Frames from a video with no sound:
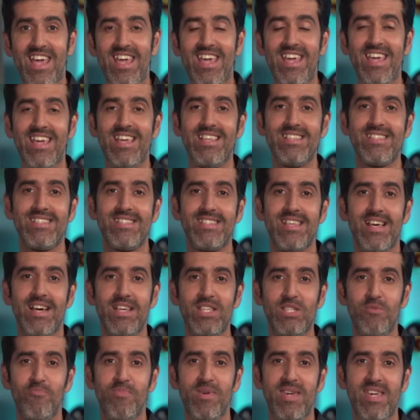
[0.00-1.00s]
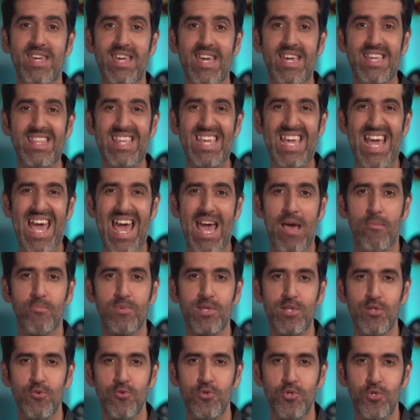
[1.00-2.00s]
he is speaking the
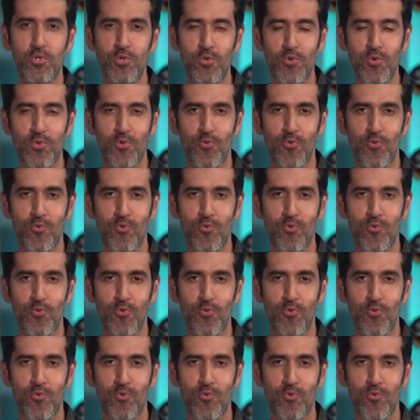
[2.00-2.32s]
absolute truth